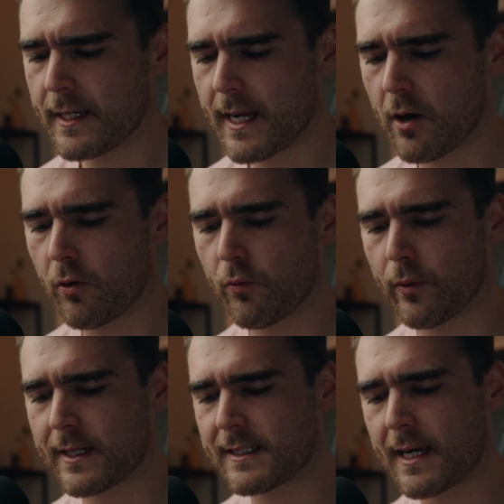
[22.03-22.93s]
Now,
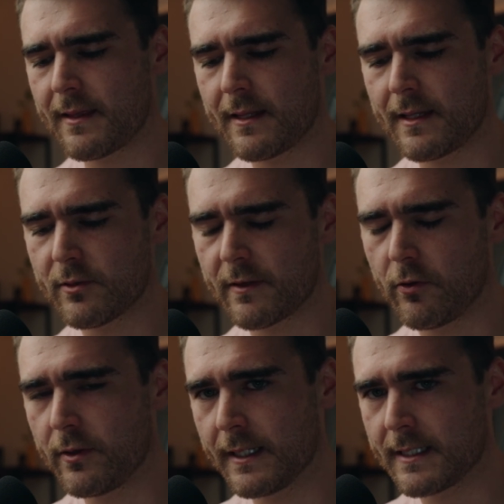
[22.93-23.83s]
when I say that there was a
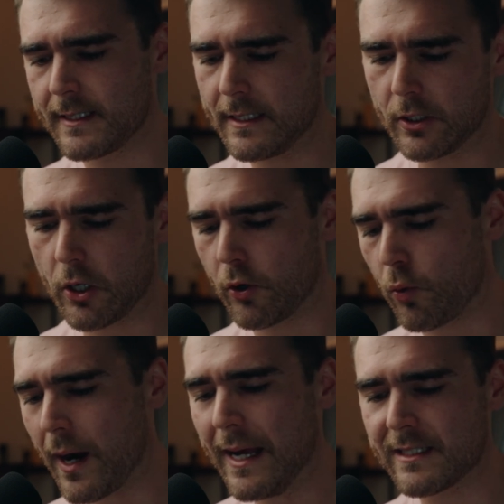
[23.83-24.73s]
few things that didn't go
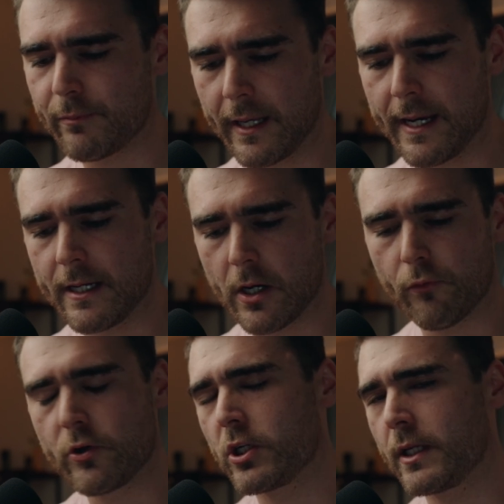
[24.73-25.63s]
quite as planned,
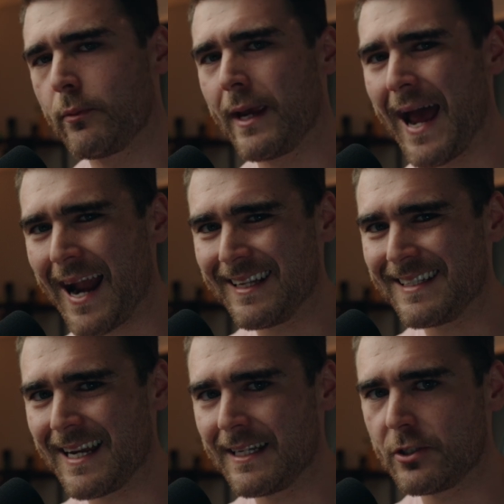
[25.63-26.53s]
originally we had
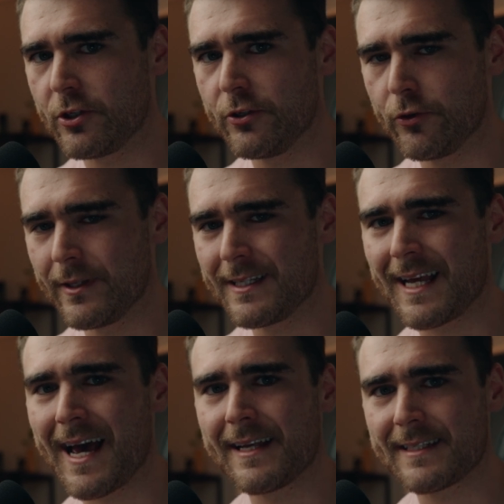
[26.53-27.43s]
intended to do this
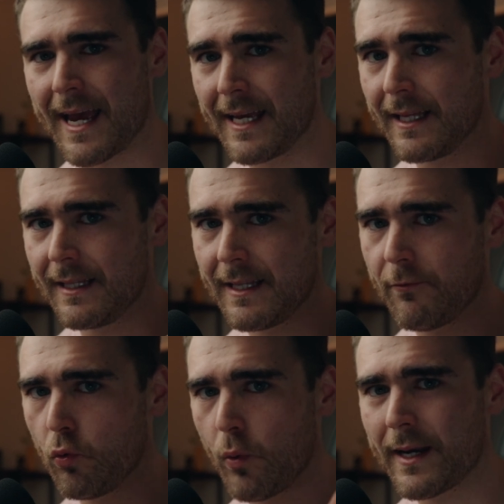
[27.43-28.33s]
as a
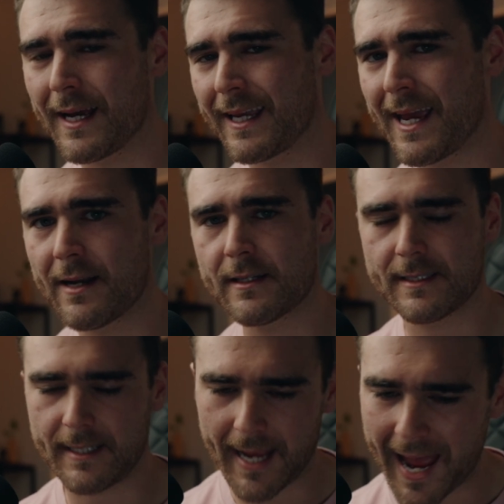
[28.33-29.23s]
level 1 account to
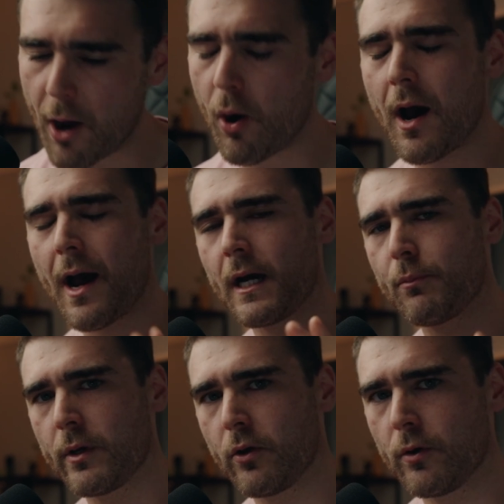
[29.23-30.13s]
see how high
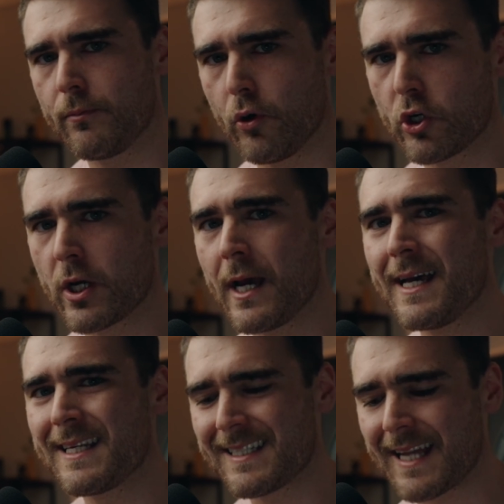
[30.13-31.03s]
up we could push
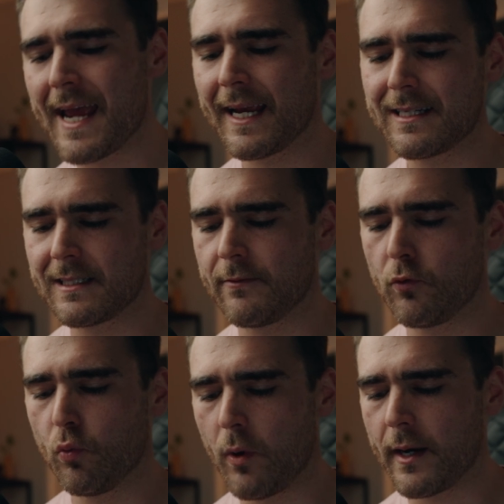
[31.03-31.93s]
staying as
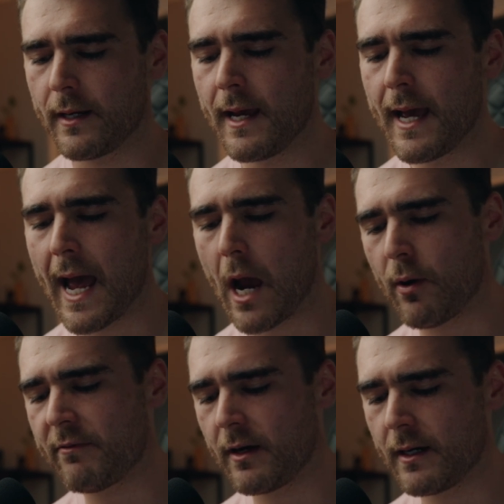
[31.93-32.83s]
level 1.
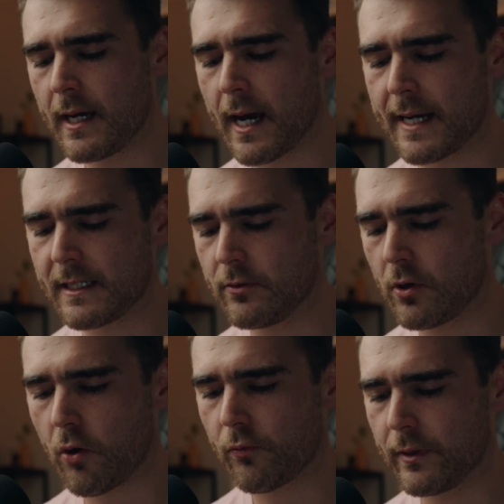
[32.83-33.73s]
However, I did
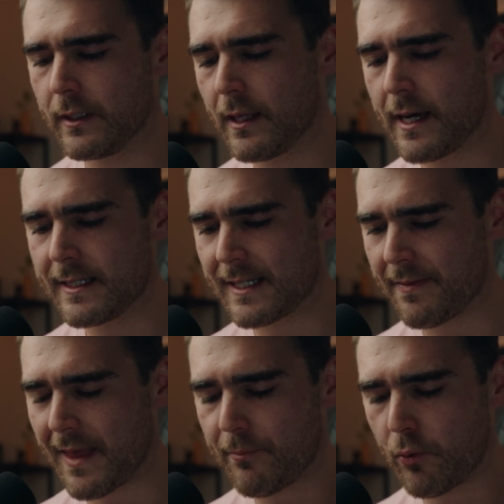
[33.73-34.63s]
not realize
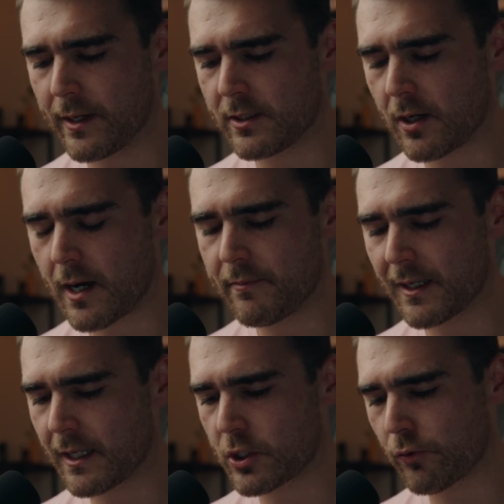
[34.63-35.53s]
at that point in time
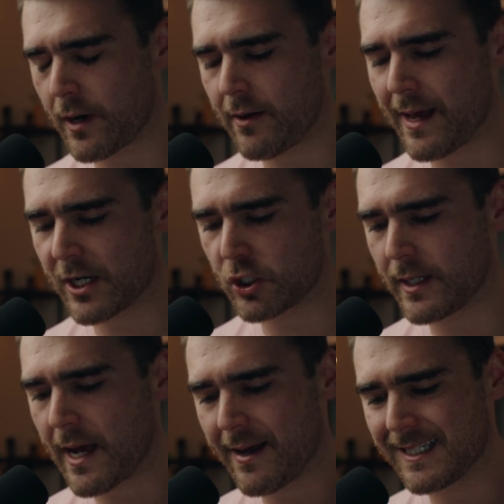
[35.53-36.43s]
that Clash Royale actually
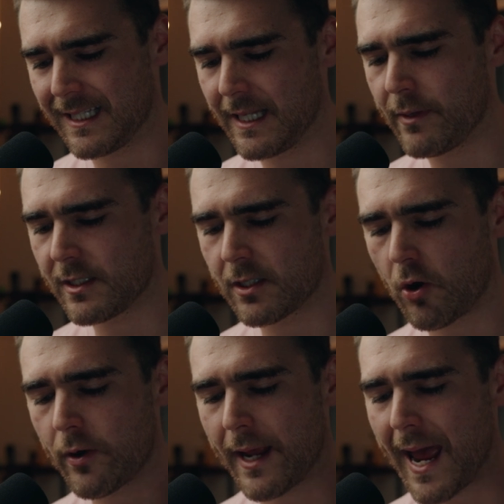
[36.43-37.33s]
now has limits
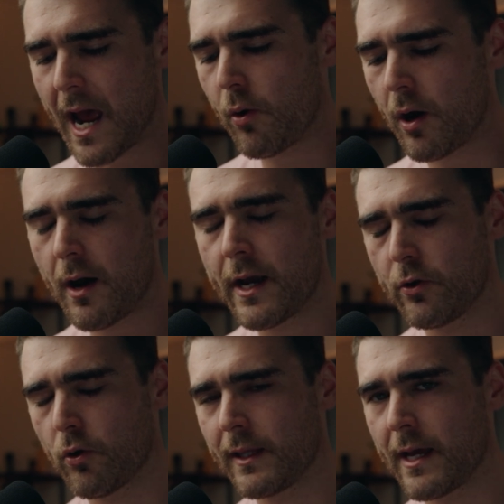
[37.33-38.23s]
on how high
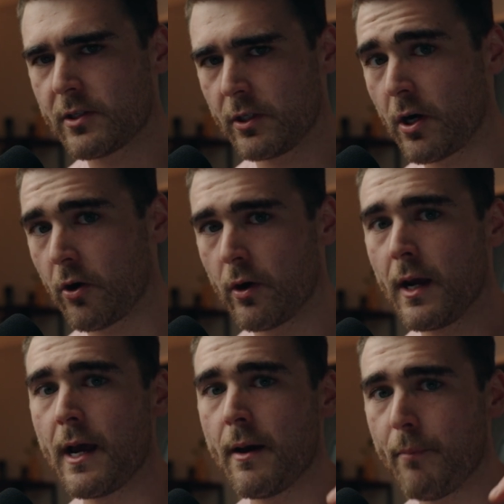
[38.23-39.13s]
you're allowed to go
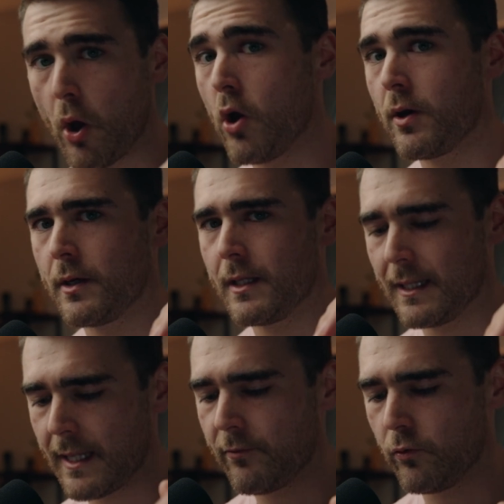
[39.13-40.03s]
per
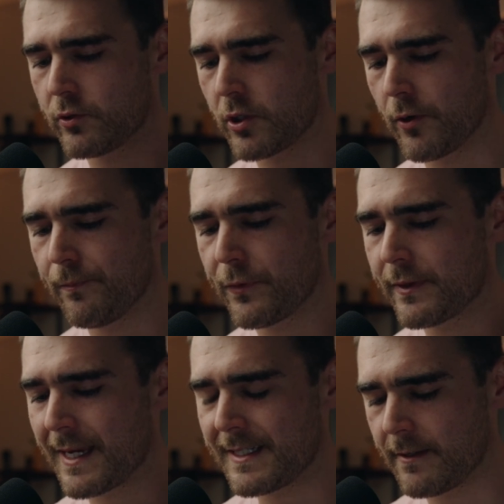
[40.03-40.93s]
level. So
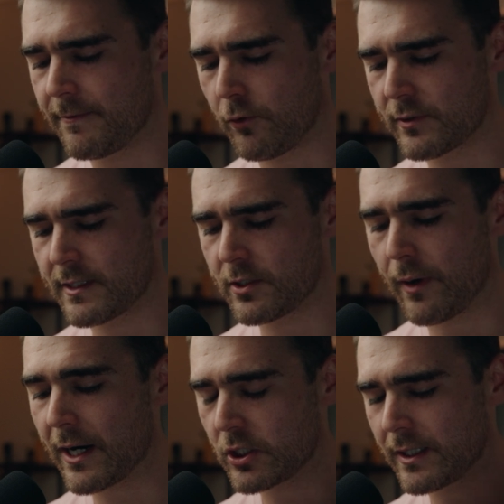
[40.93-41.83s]
they did force us
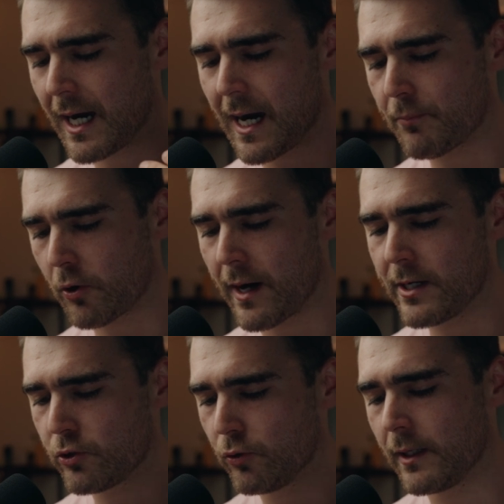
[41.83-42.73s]
to actually
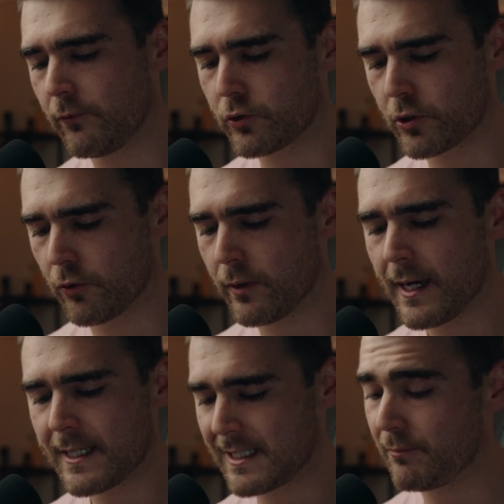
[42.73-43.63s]
upgrade to level 2
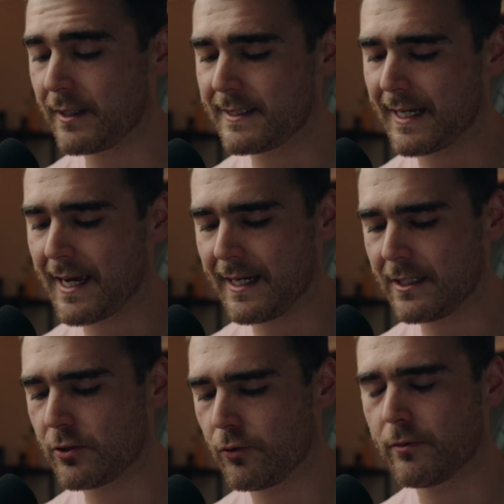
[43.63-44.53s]
simply to get
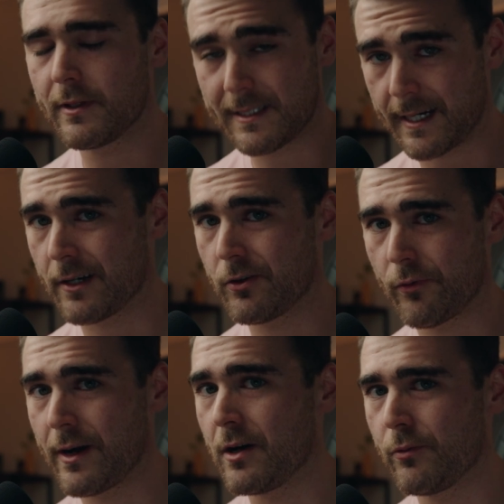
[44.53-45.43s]
into the second
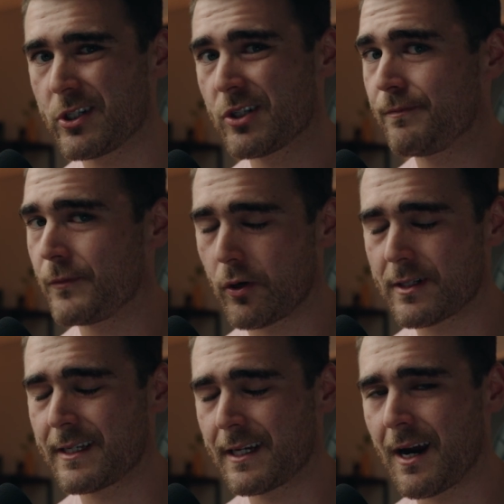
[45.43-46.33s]
arena, which
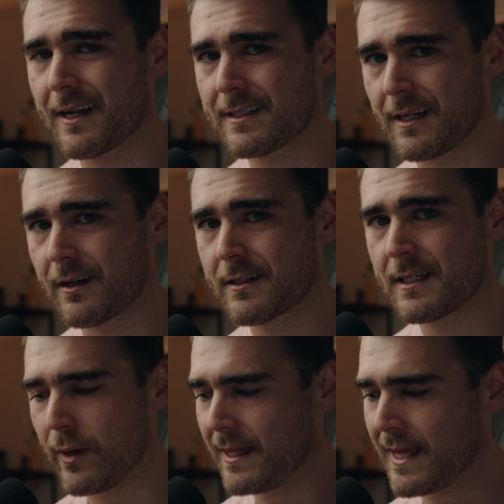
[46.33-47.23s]
honestly kind of
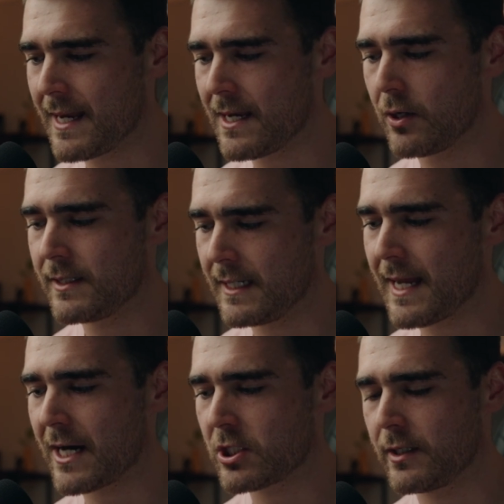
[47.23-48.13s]
sucks. We then did
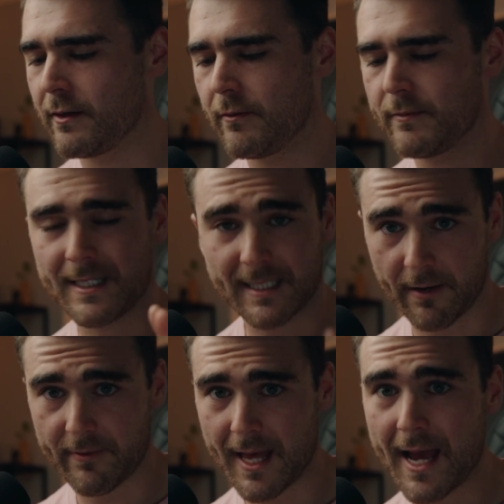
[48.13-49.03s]
actually
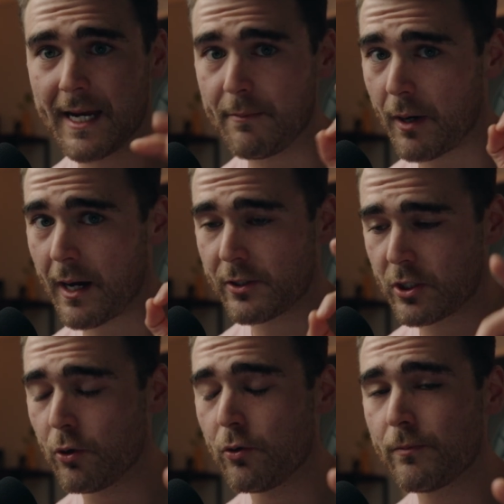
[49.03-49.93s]
discover that in part
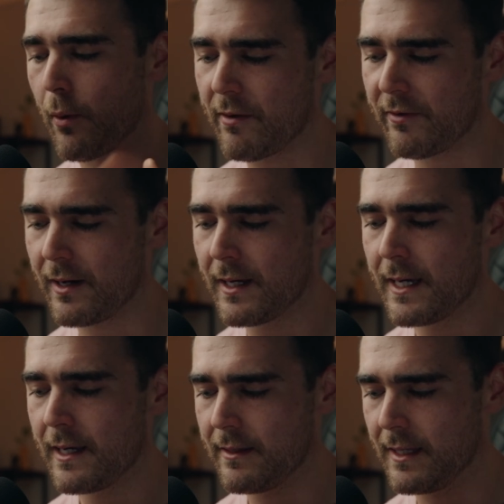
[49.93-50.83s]
2. However,
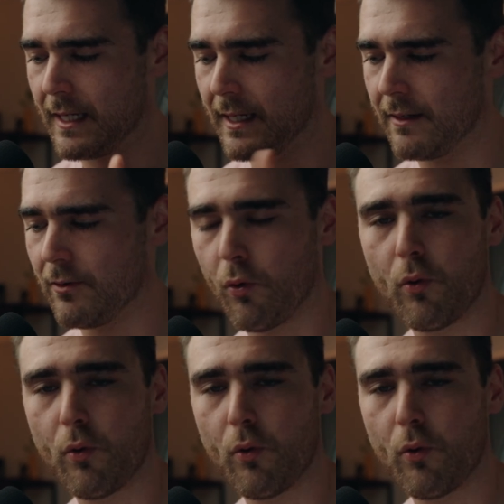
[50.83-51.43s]
the